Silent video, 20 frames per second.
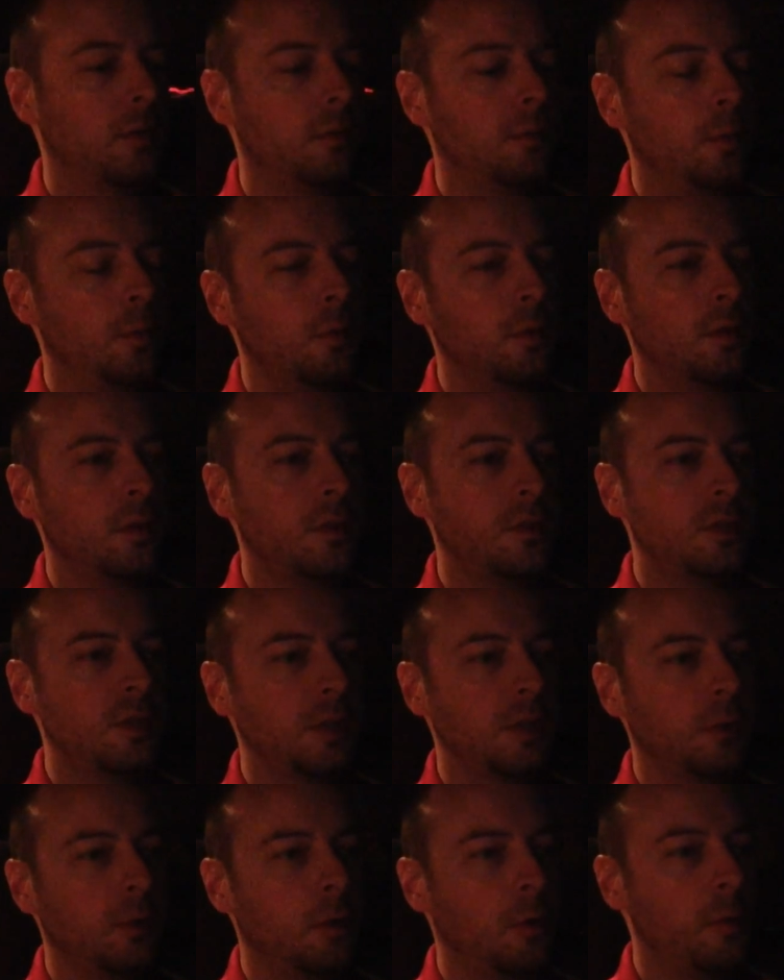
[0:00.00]
for the
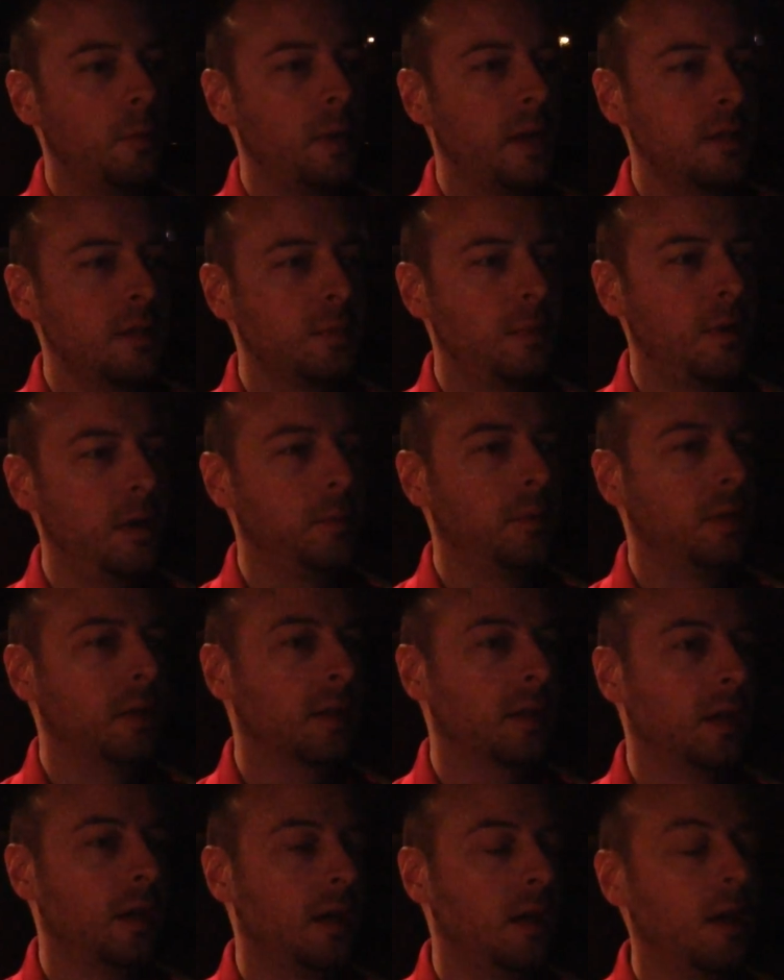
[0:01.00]
general mass
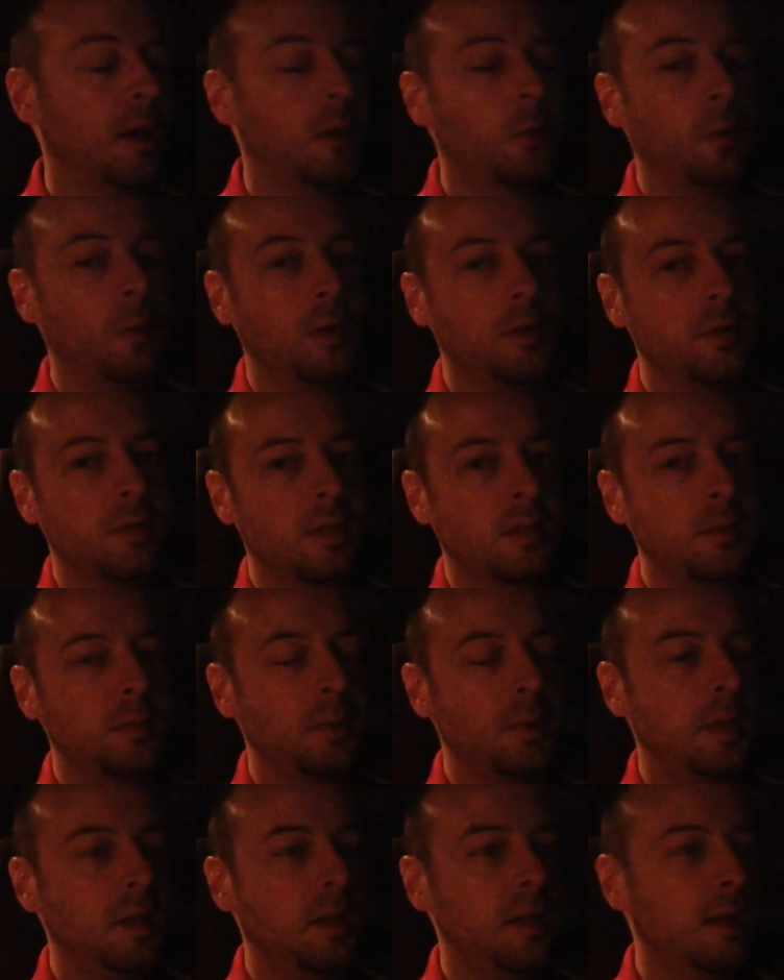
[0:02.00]
public. Windows
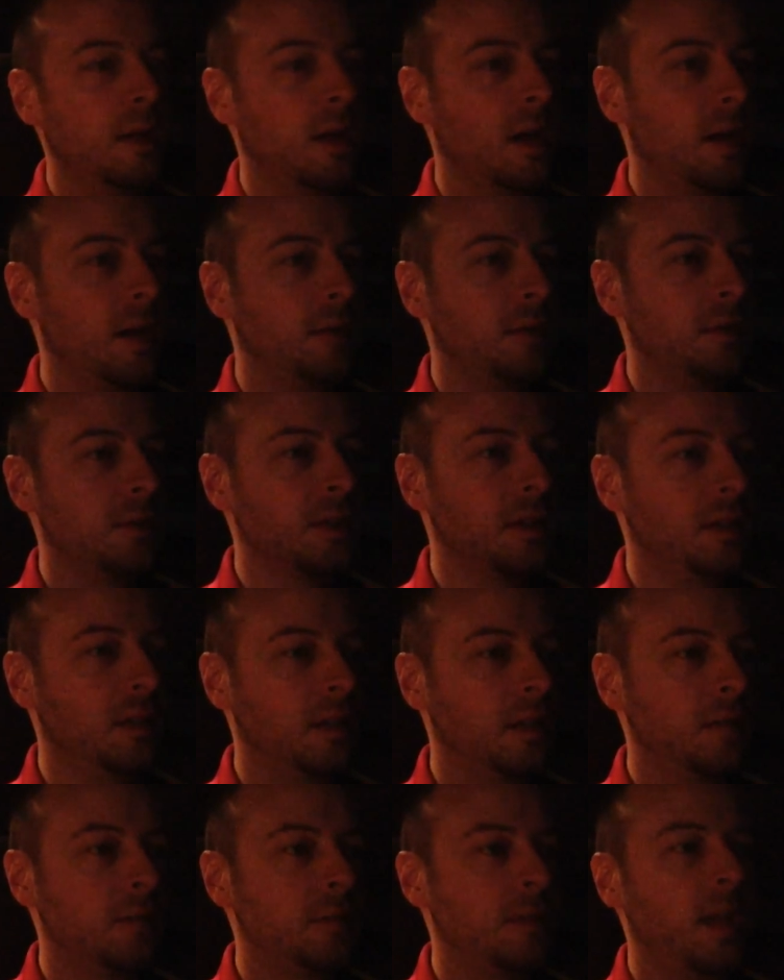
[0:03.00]
XP obviously
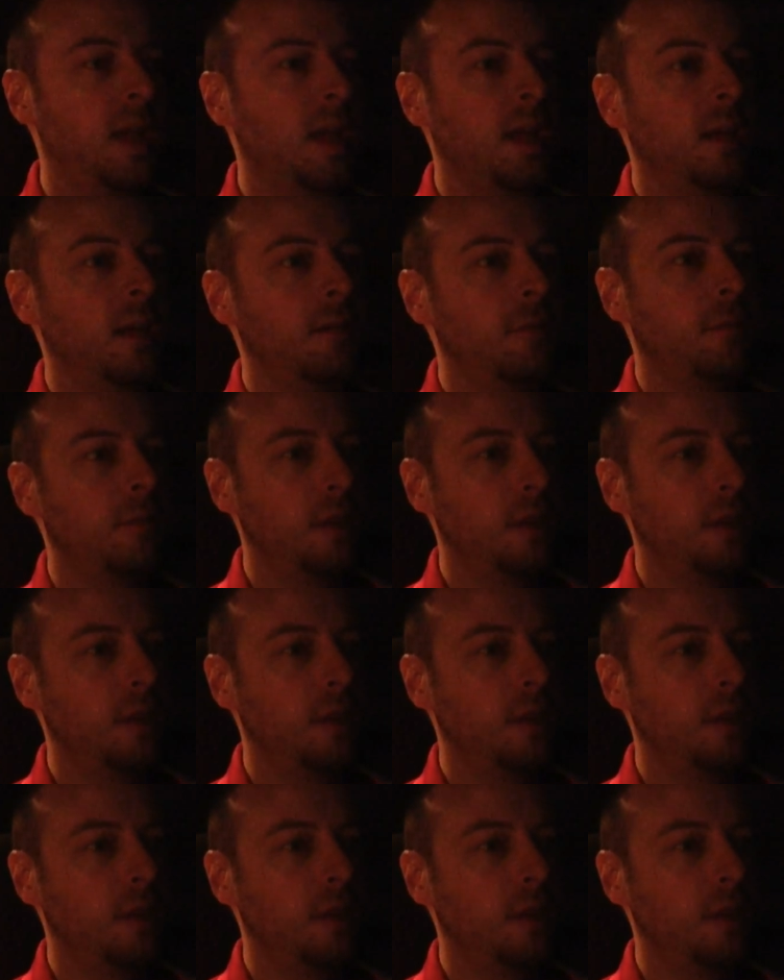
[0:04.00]
lived a